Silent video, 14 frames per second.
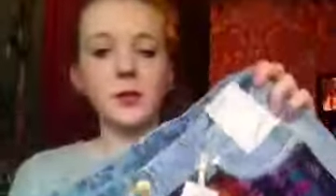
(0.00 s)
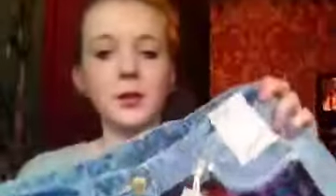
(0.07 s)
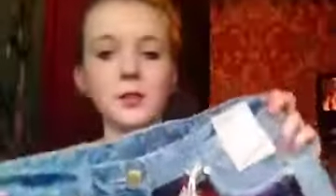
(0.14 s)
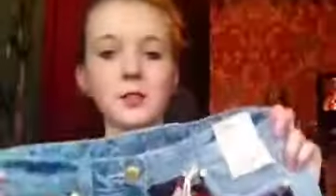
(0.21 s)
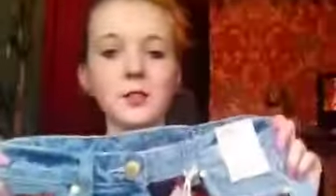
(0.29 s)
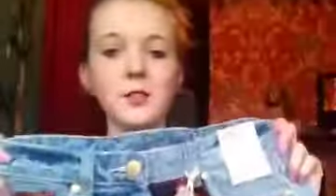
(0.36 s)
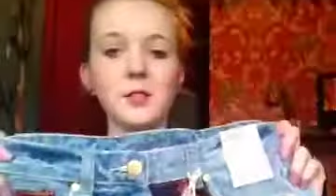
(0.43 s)

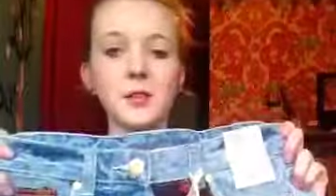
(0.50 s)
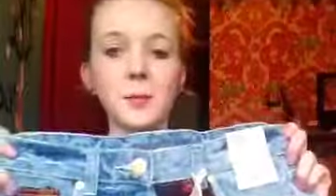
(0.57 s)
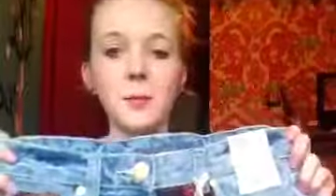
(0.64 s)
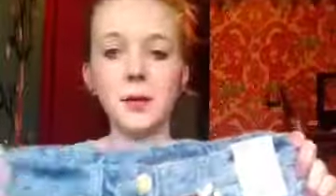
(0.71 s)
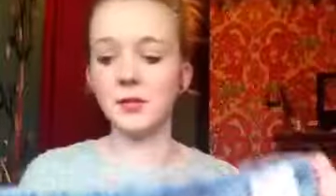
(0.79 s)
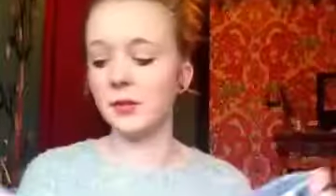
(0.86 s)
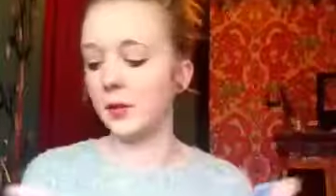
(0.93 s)
it's just
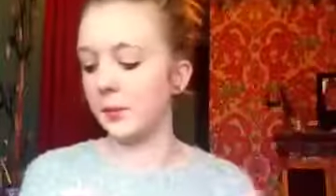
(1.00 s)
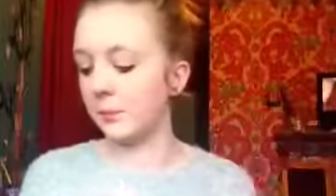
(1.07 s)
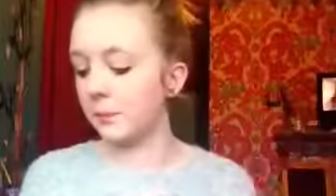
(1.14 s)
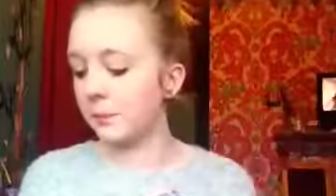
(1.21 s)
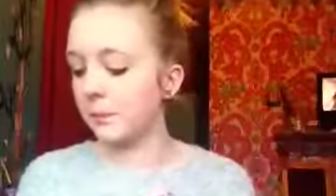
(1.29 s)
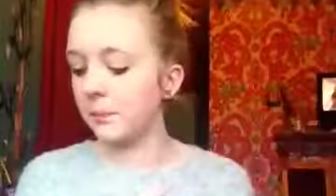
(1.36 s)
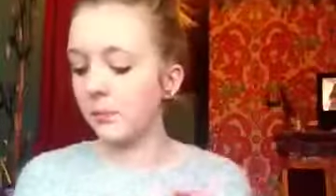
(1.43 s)
amazing.
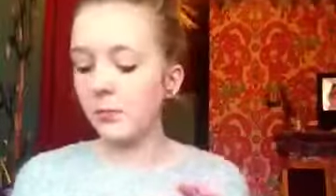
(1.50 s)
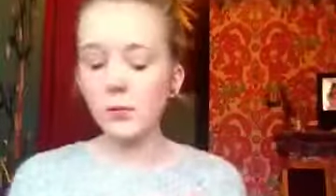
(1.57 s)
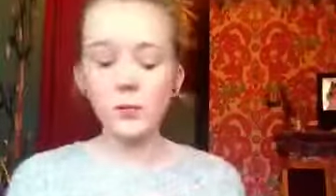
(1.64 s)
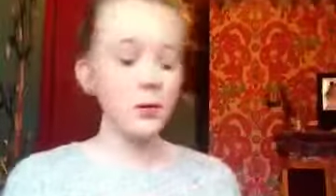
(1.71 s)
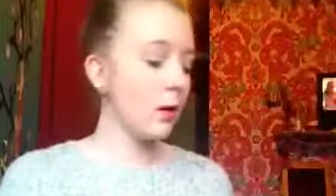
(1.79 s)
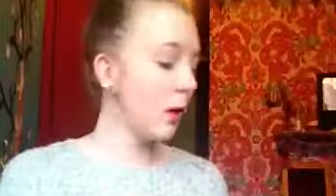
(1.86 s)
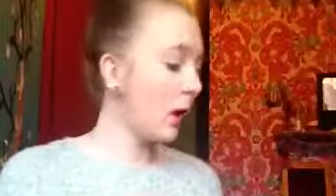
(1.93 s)

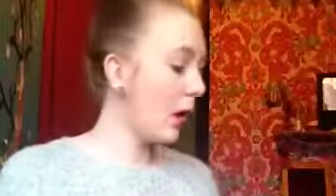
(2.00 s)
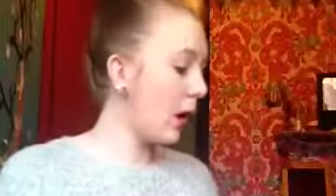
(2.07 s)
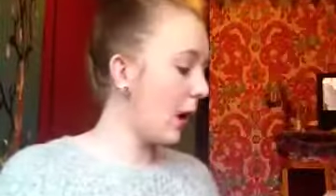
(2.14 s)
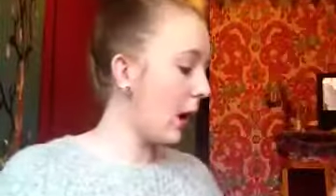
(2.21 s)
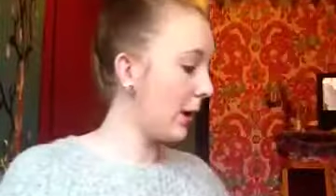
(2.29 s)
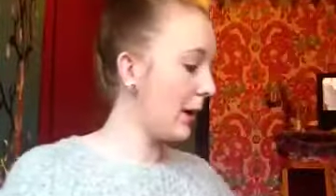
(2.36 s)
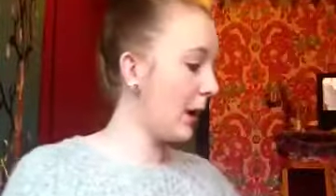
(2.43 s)

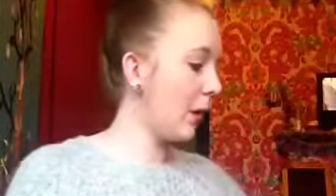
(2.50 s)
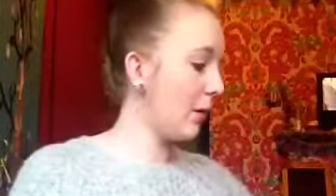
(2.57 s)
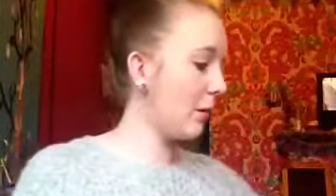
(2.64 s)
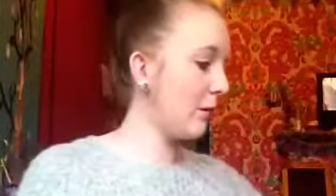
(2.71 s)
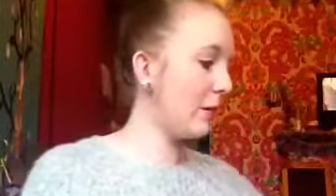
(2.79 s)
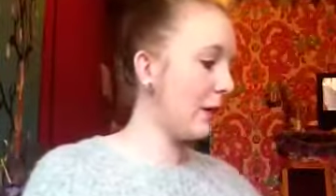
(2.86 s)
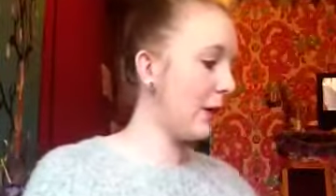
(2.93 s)
And now I have a
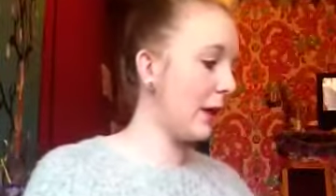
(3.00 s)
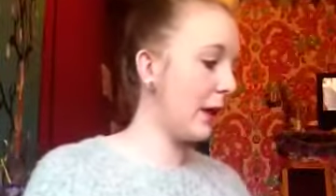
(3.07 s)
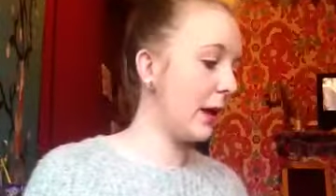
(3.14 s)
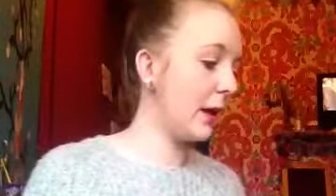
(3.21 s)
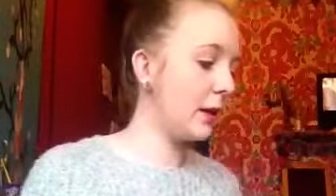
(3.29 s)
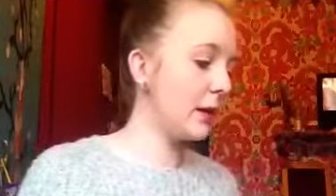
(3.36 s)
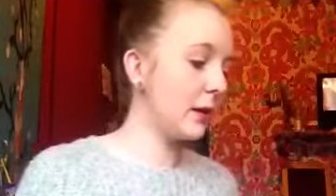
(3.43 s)

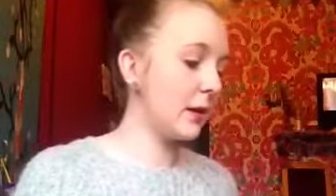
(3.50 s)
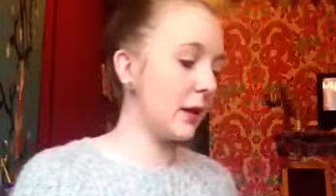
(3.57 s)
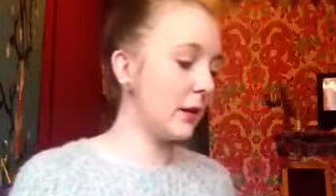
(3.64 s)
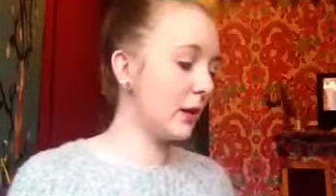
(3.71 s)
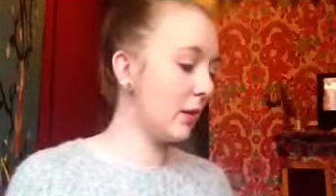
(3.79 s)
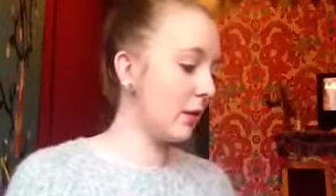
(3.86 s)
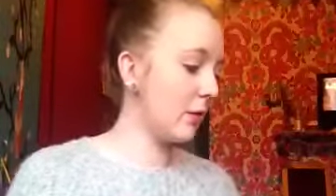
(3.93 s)
feeling that
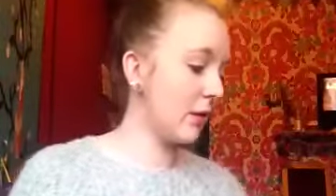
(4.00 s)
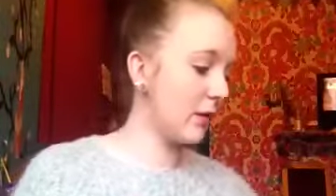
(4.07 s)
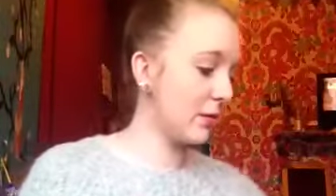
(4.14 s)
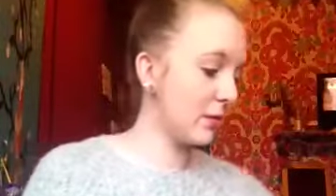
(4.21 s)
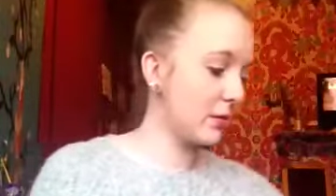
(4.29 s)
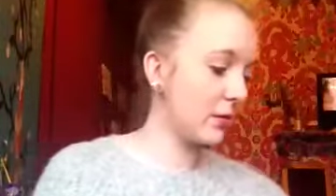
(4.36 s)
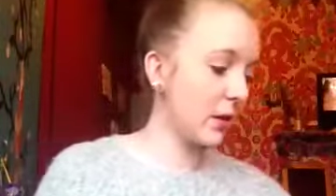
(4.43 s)
now the rest
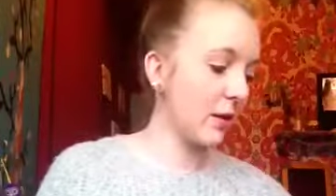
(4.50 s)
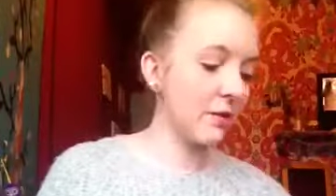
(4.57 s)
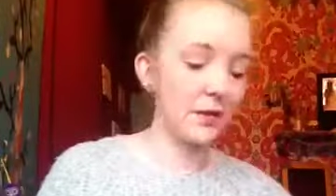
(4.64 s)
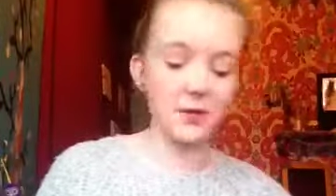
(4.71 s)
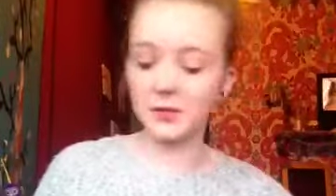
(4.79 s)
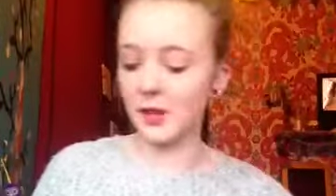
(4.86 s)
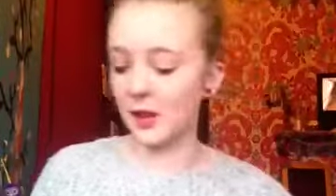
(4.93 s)
of the stuff
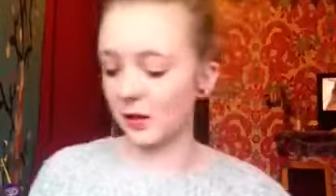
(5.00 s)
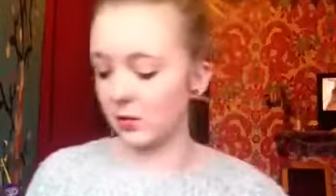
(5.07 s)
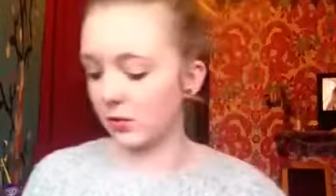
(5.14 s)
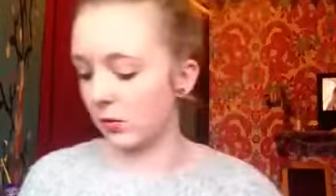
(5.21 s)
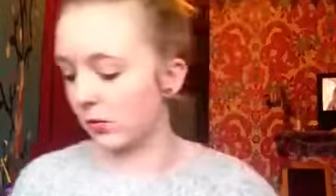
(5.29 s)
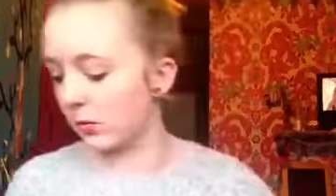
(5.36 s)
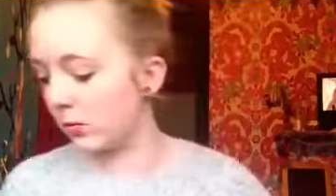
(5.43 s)
has tags
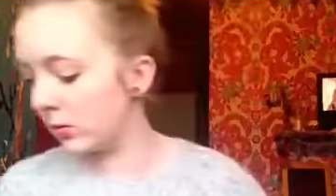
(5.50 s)
on.